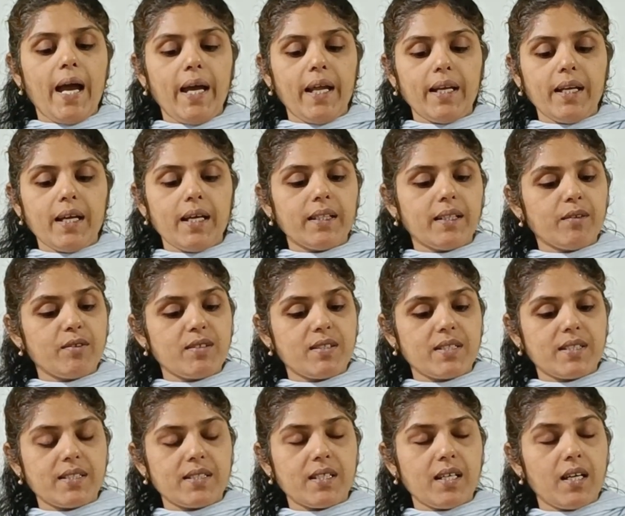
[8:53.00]
And
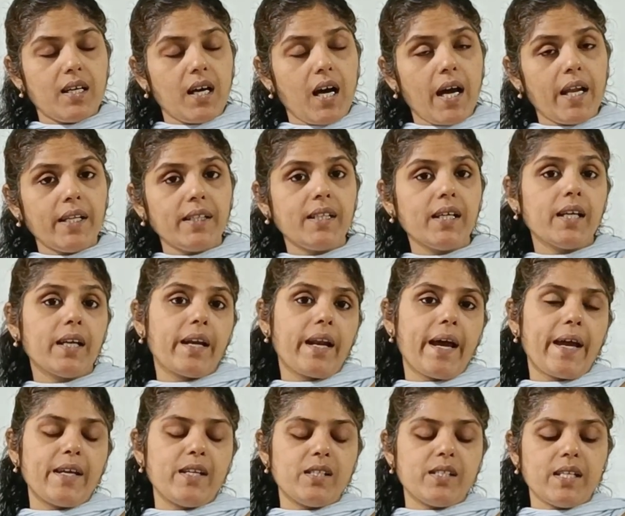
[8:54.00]
another
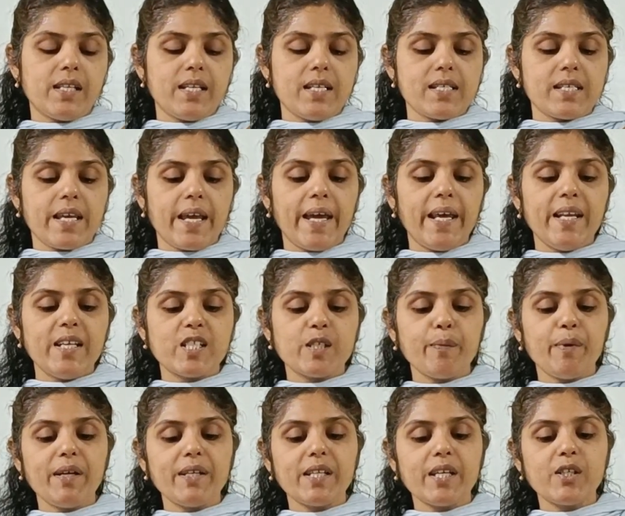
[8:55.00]
right, that is
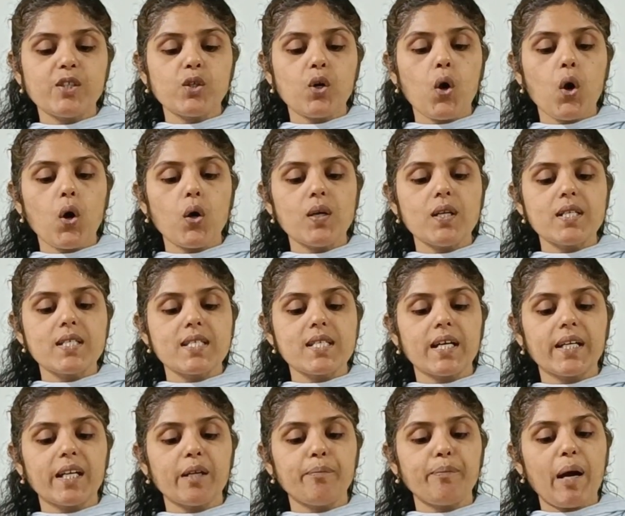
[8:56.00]
eligibility to hold
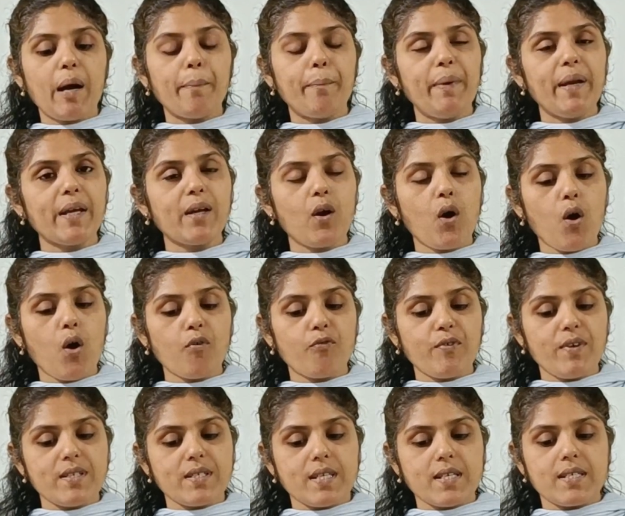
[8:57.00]
certain public
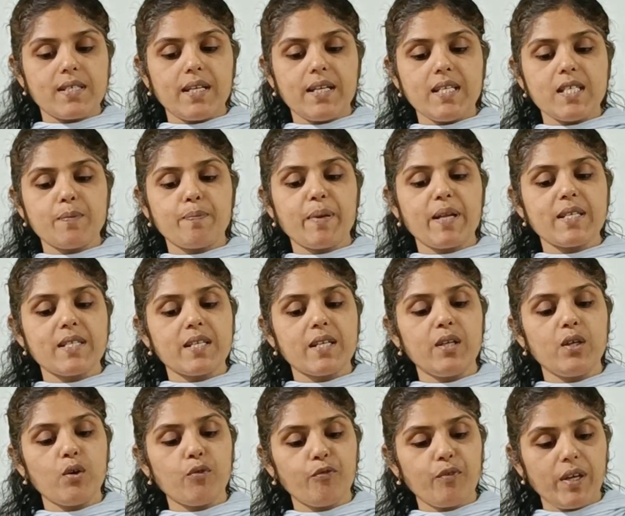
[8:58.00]
offices, that is
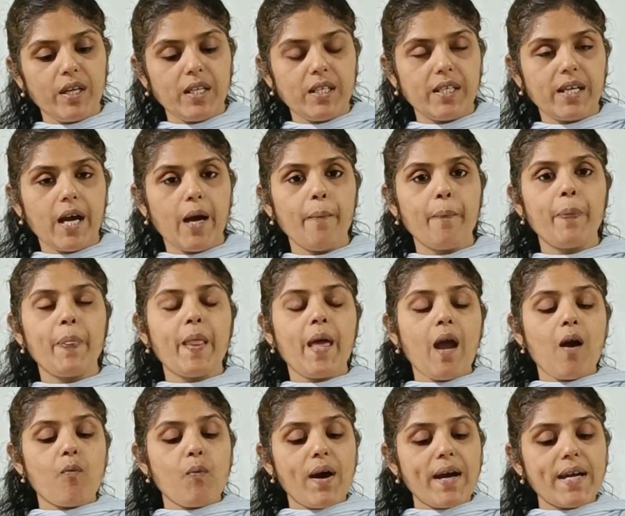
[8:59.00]
President of India,
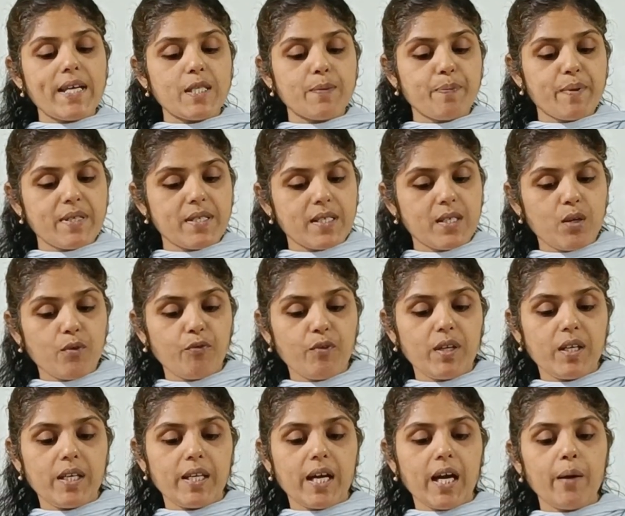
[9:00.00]
Vice President of
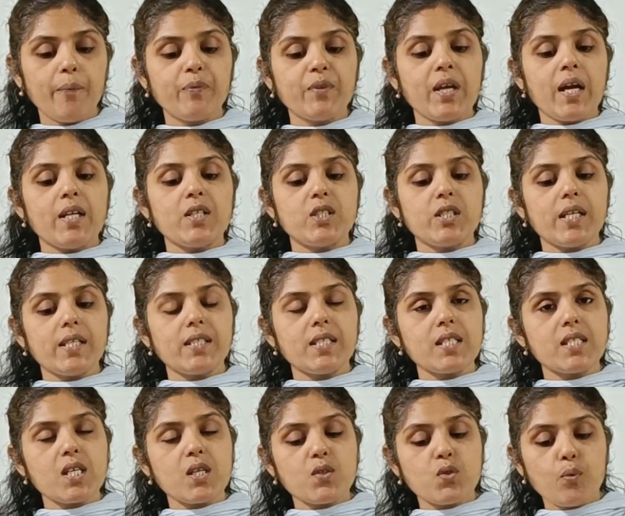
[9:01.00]
India,
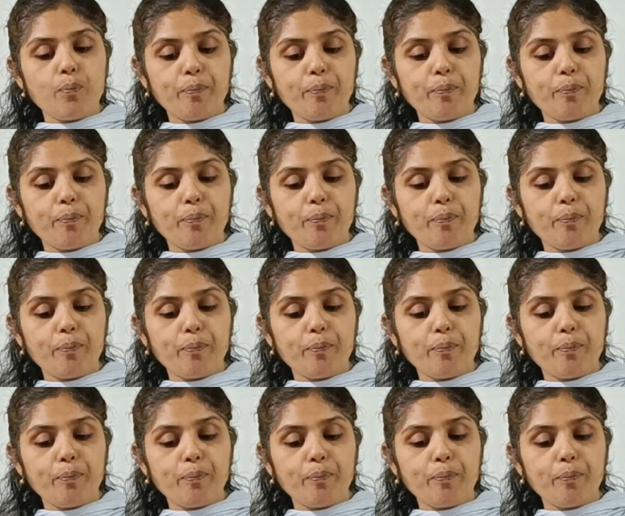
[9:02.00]
Judges of